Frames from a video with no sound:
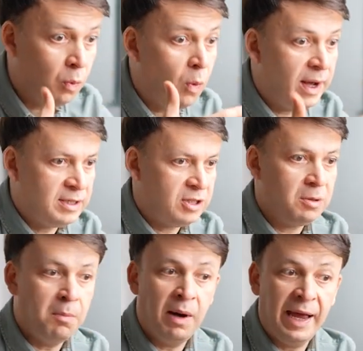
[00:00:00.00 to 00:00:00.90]
West
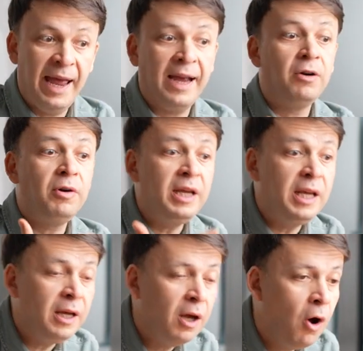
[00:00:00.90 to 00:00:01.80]
might
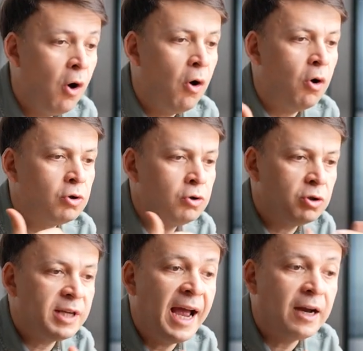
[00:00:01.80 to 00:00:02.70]
agree or
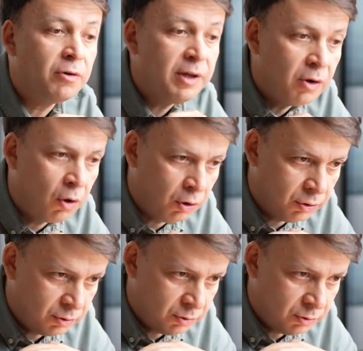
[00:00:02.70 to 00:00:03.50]
not agree on,